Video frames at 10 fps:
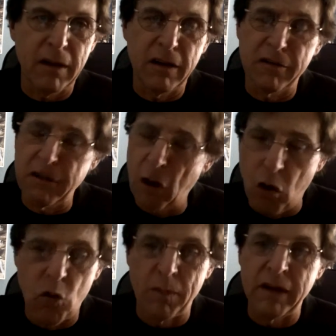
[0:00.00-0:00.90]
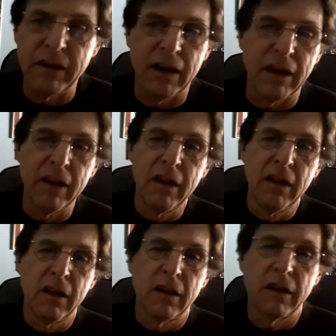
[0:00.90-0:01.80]
in his home in
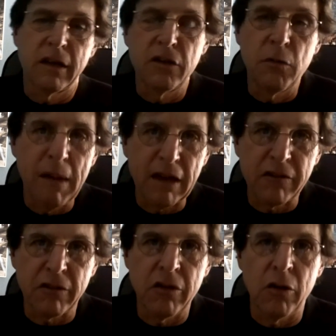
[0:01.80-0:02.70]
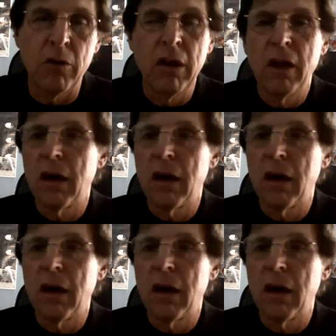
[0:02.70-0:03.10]
New Mexico.